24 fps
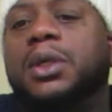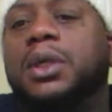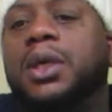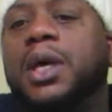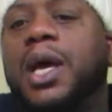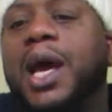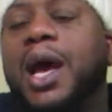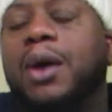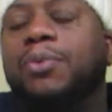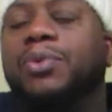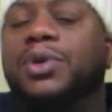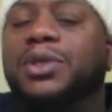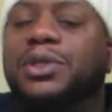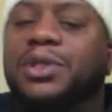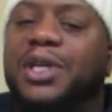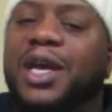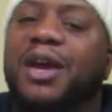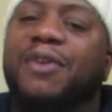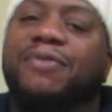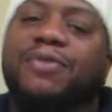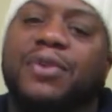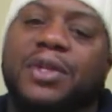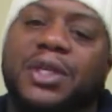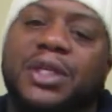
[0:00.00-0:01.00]
I would
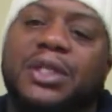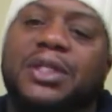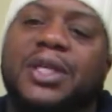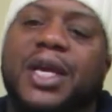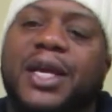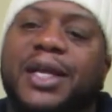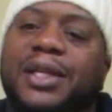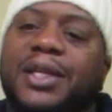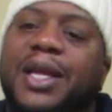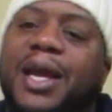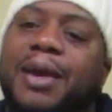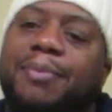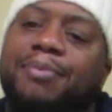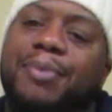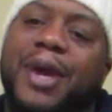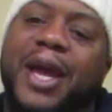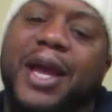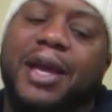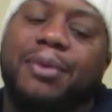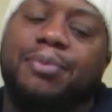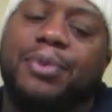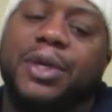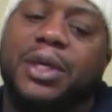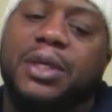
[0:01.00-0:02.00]
definitely take that
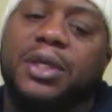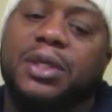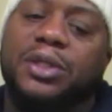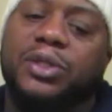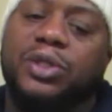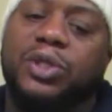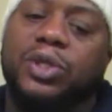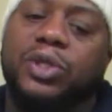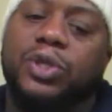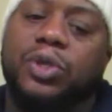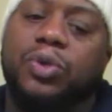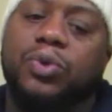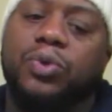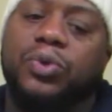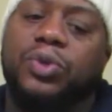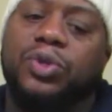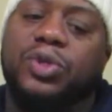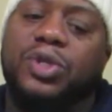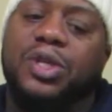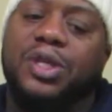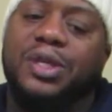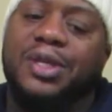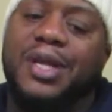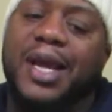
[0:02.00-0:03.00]
back, because the youth
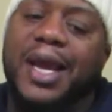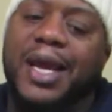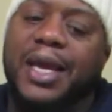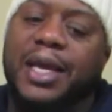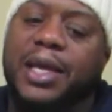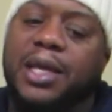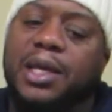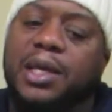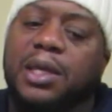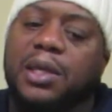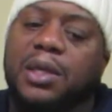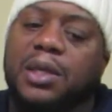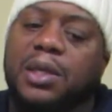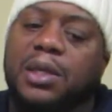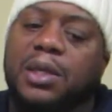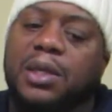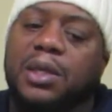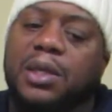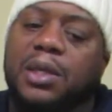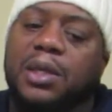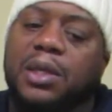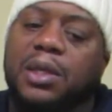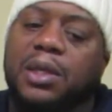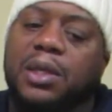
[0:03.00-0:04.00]
today
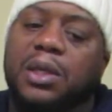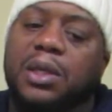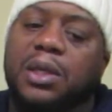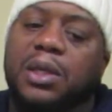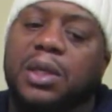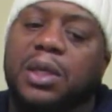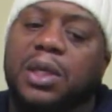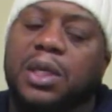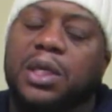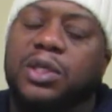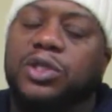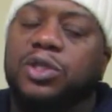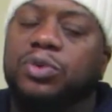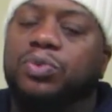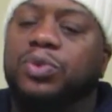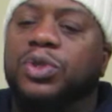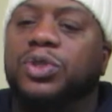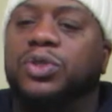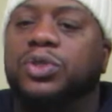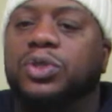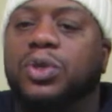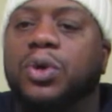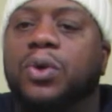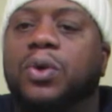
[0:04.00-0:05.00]
is a
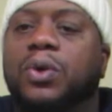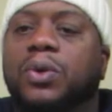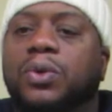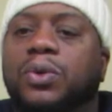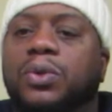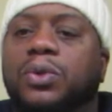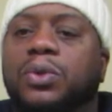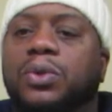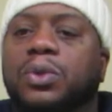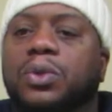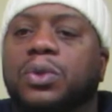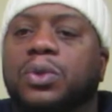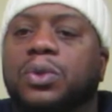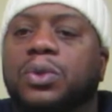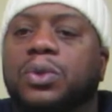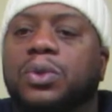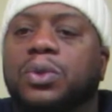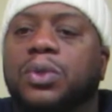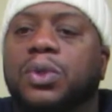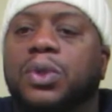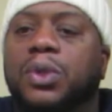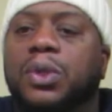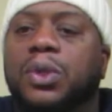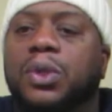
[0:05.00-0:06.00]
result
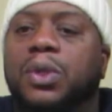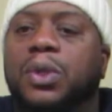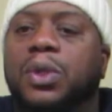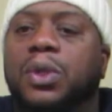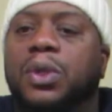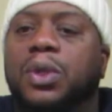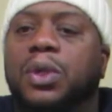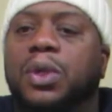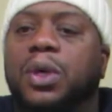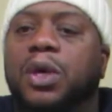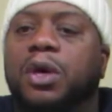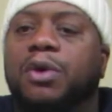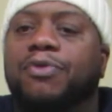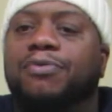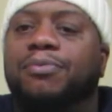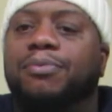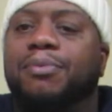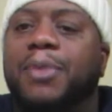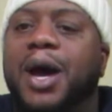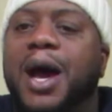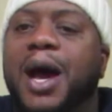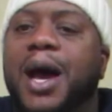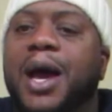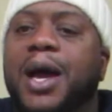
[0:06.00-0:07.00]
of
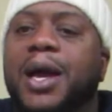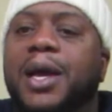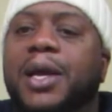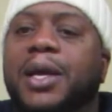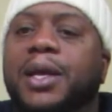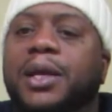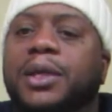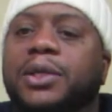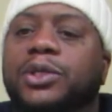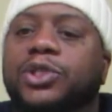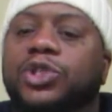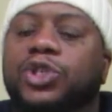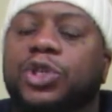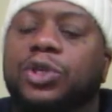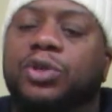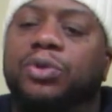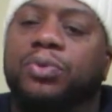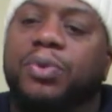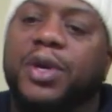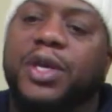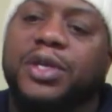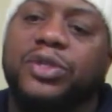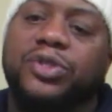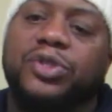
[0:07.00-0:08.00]
my
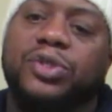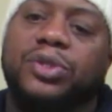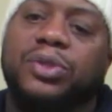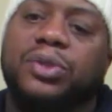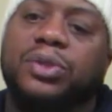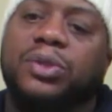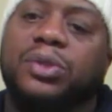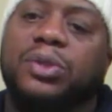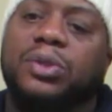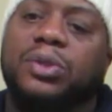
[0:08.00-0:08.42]
generation